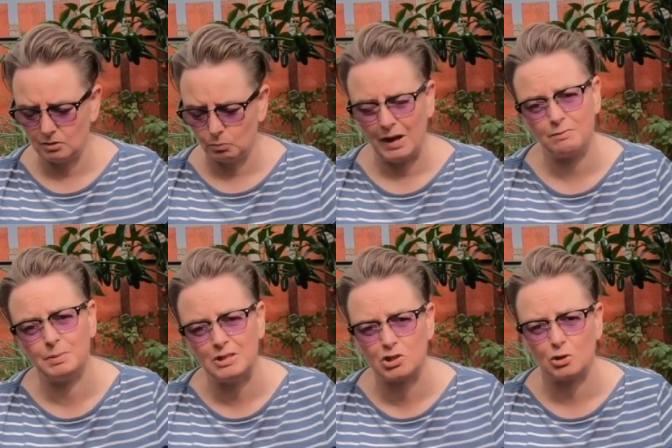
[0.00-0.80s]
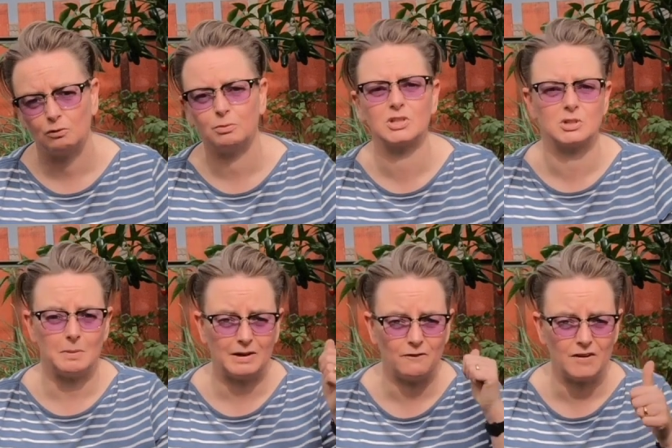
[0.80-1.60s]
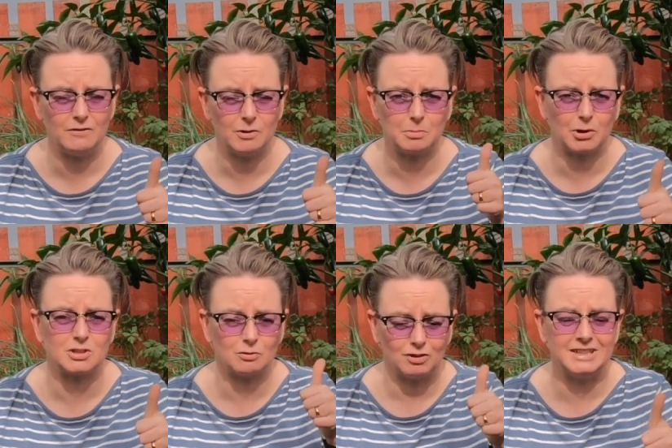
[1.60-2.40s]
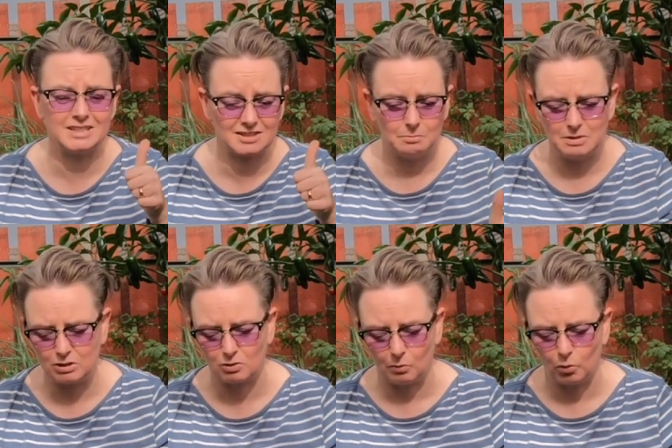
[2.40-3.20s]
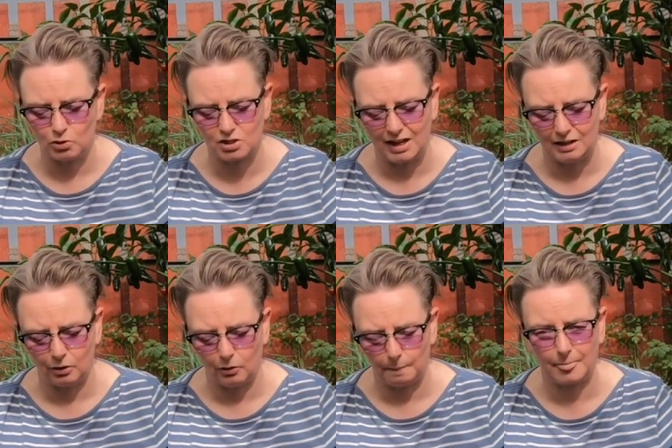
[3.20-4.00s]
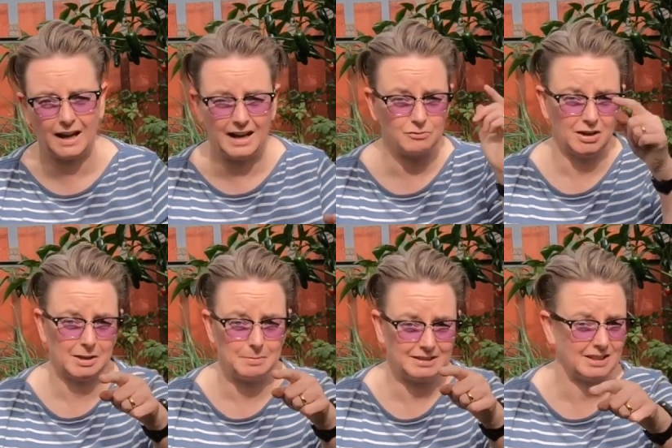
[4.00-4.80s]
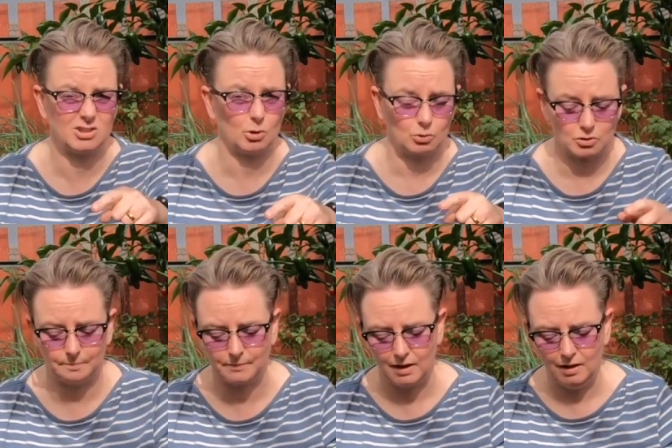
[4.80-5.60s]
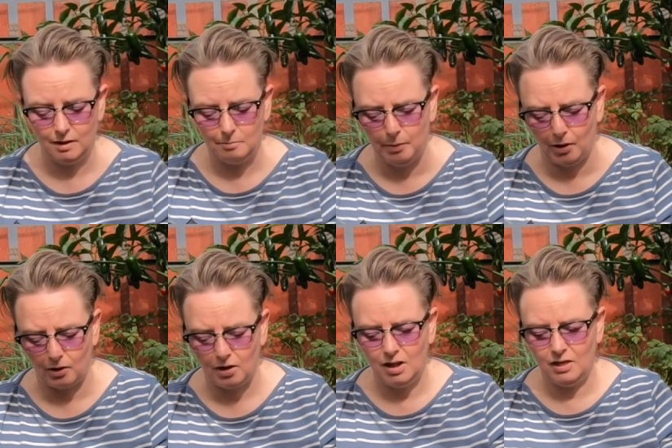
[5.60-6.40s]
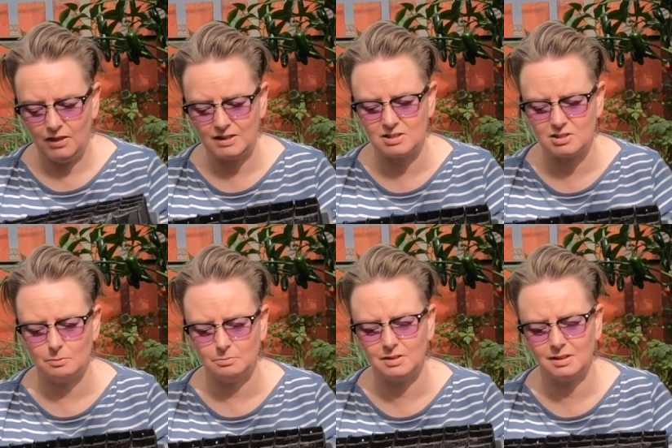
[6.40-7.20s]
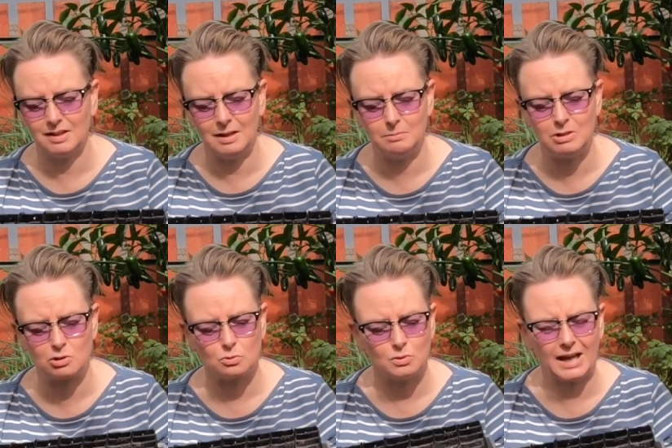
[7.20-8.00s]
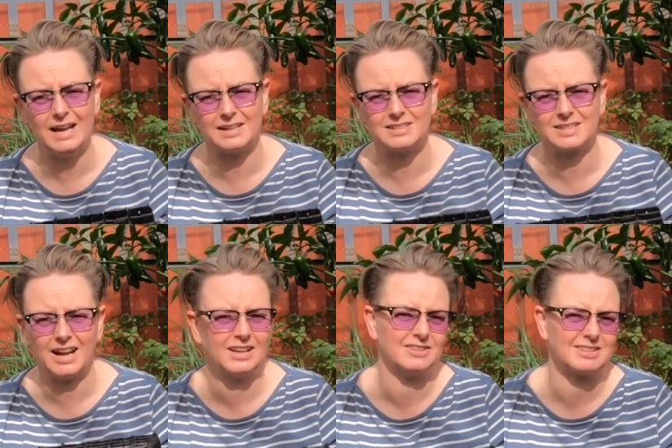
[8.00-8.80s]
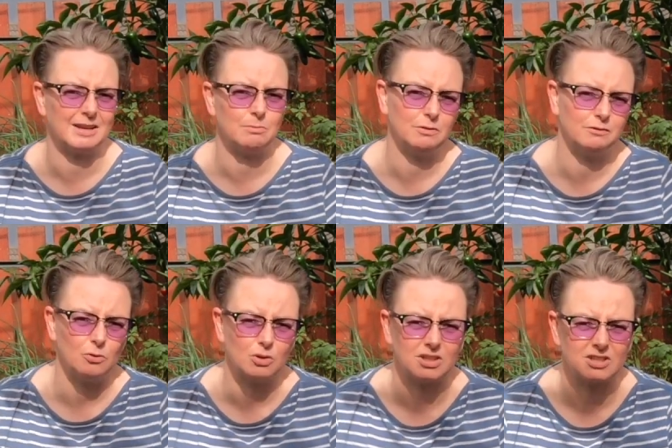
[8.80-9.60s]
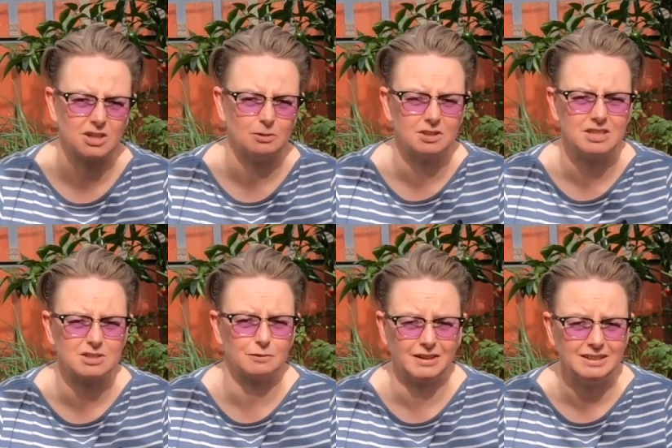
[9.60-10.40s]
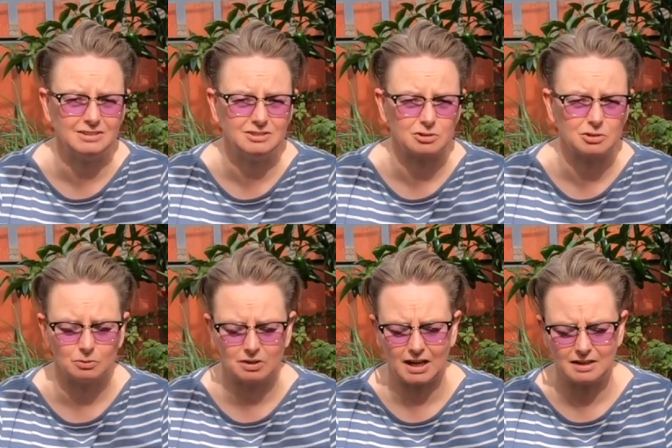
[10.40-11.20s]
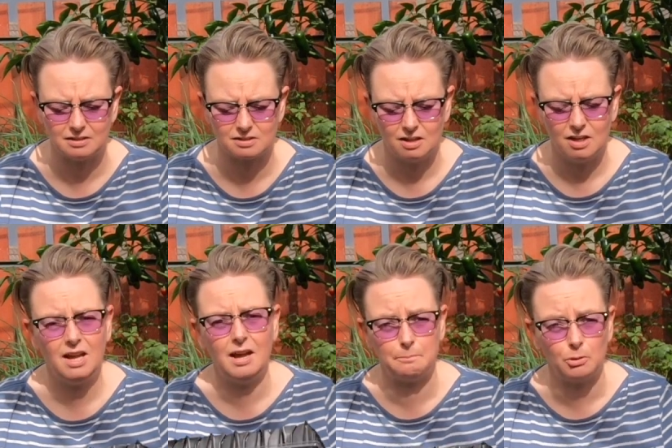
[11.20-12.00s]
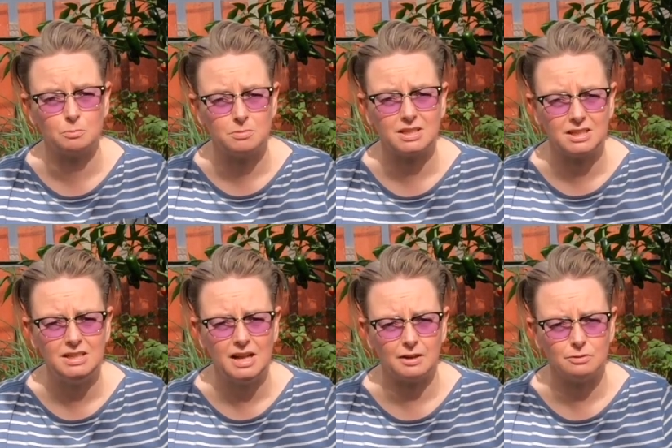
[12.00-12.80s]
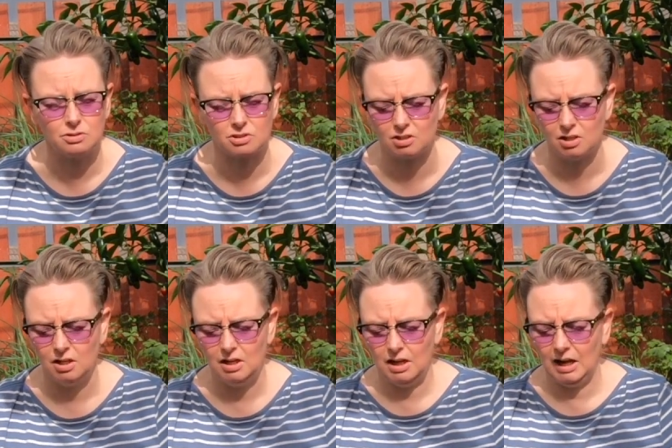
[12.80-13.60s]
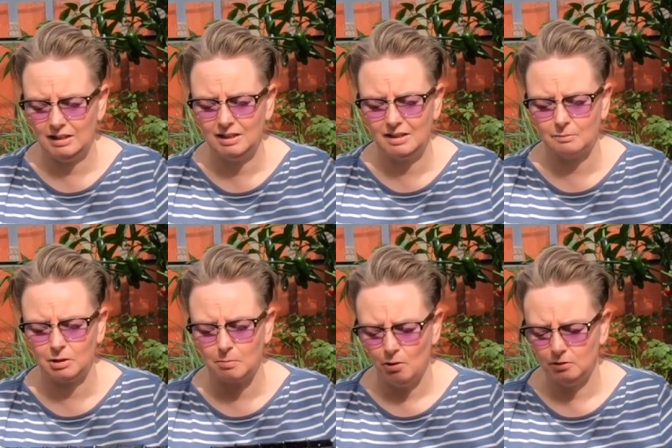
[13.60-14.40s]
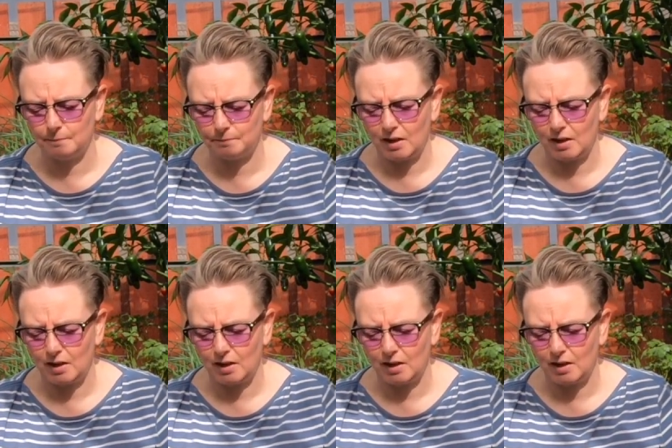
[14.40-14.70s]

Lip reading: We have Beech Grove, which is my favourite because it relates to me, so I watch that a lot. I recommend it, it's awesome. But this is something that let me sow carrots at the time when folk in the southeast of England are sowing carrots, and put them in the greenhouse and let them come on.